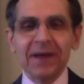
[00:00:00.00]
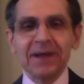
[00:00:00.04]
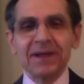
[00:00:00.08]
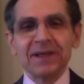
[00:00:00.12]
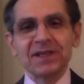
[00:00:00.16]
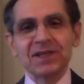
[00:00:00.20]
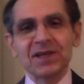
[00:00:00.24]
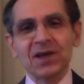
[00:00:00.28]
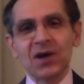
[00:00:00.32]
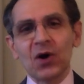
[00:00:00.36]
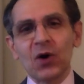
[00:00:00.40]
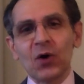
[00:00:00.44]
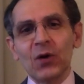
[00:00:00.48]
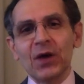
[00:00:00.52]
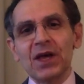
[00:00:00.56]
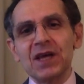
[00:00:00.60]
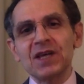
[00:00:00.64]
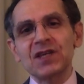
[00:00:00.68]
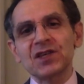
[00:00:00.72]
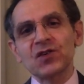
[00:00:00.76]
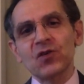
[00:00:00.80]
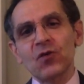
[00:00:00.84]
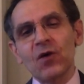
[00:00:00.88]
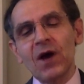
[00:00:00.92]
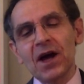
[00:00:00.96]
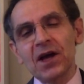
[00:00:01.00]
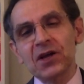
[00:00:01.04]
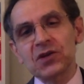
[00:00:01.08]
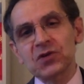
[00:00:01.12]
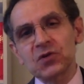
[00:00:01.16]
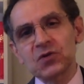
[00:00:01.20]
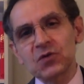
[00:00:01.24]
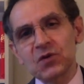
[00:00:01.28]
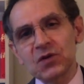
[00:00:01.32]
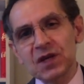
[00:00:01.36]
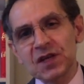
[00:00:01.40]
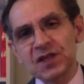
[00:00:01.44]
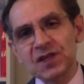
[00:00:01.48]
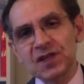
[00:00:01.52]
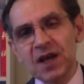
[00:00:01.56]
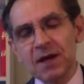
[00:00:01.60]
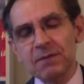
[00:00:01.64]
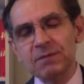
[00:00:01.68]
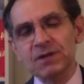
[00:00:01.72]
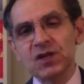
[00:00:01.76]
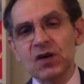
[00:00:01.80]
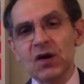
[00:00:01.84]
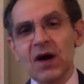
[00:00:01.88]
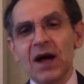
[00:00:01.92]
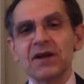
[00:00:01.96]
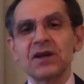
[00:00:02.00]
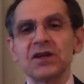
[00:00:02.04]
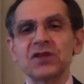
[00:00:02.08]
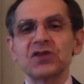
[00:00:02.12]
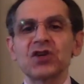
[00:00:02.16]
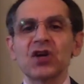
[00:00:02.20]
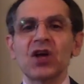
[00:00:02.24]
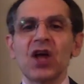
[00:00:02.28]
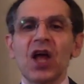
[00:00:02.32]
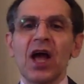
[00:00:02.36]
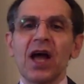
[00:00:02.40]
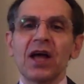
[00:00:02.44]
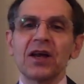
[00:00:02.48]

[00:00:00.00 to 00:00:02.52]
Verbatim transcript: So he's trying to do the same strategy,